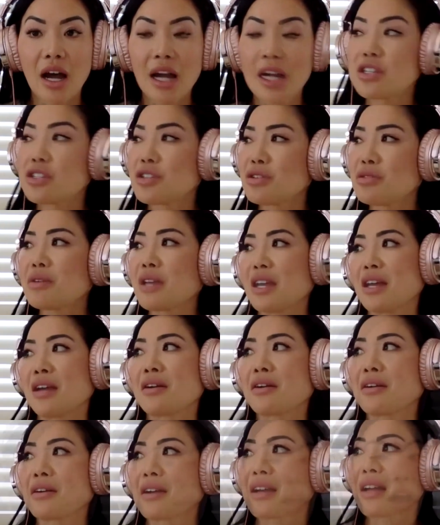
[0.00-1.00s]
I do
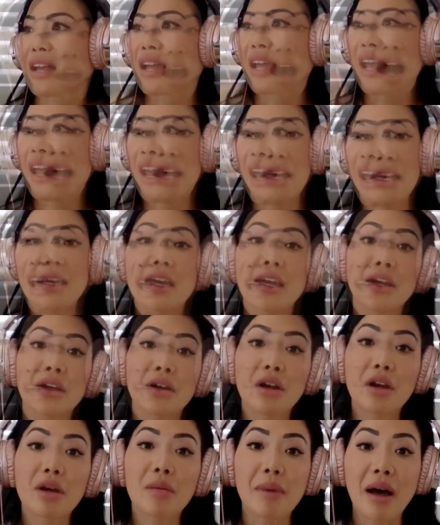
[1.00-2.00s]
care. I
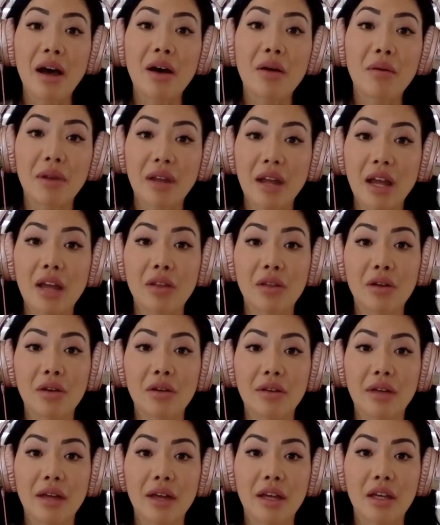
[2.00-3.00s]
care about what I
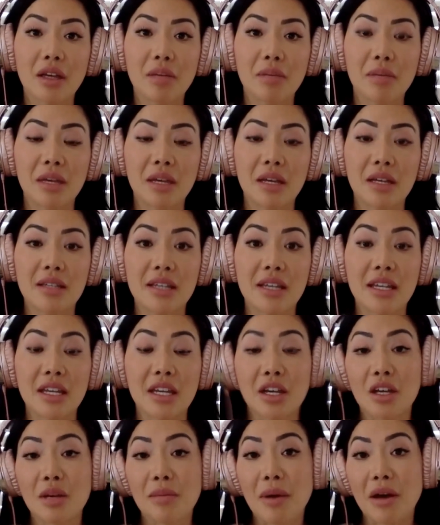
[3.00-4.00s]
look like because I
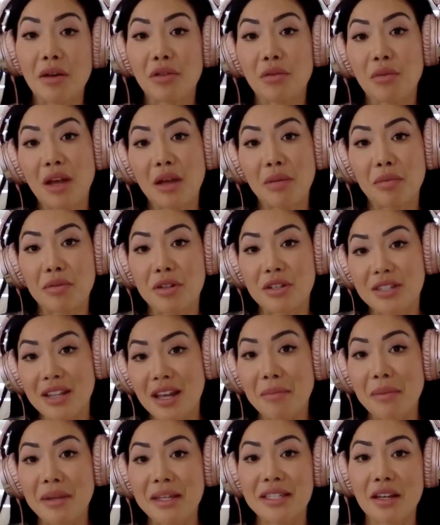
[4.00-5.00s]
care about the way I
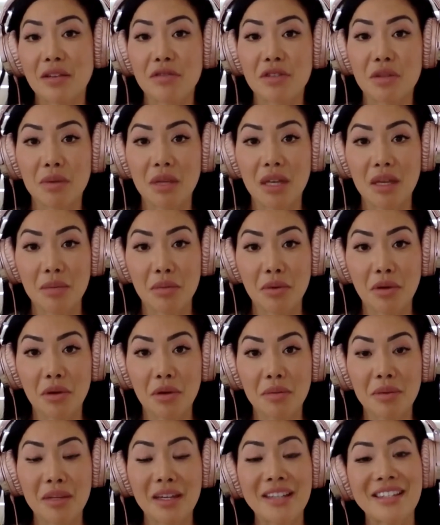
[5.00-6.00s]
present myself to
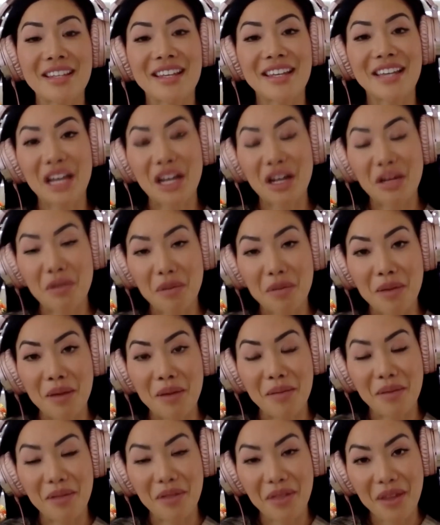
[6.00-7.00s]
people, because I care about what
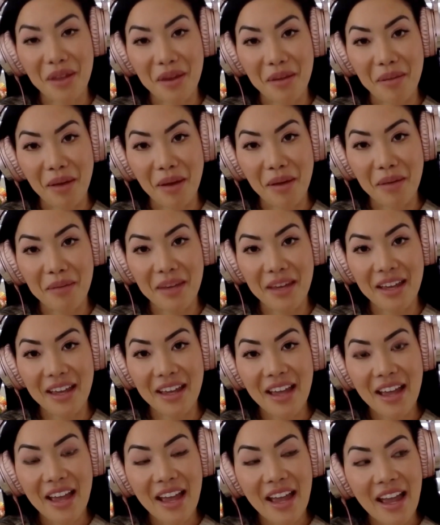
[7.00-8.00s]
people think about me.
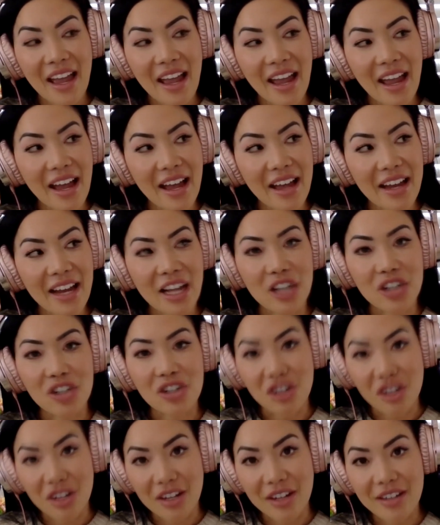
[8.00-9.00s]
And I
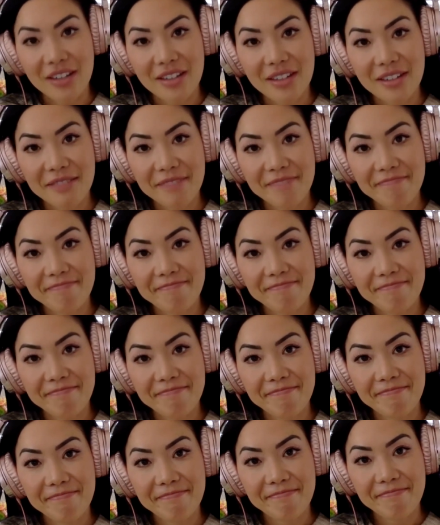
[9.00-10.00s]
shouldn't.
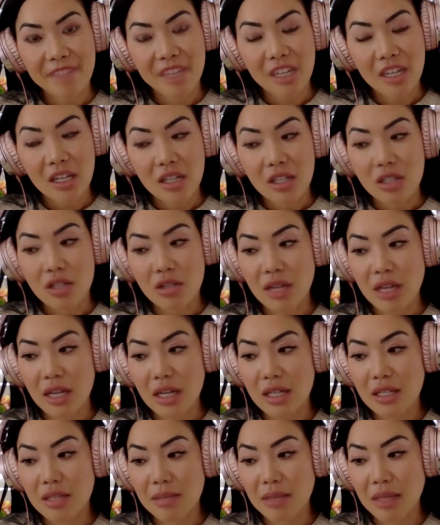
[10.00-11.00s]
So that
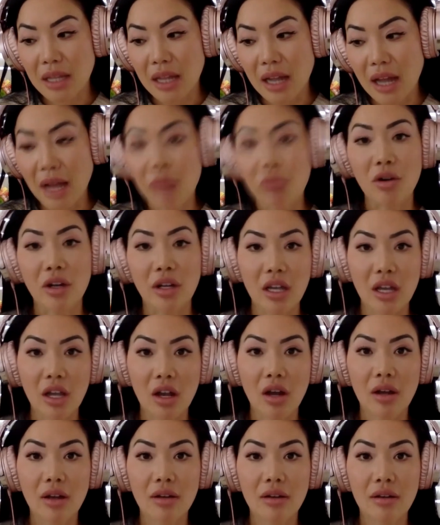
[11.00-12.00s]
is something that I'm working
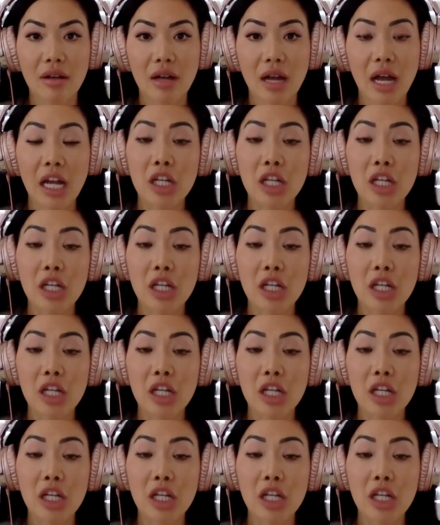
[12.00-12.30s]
on.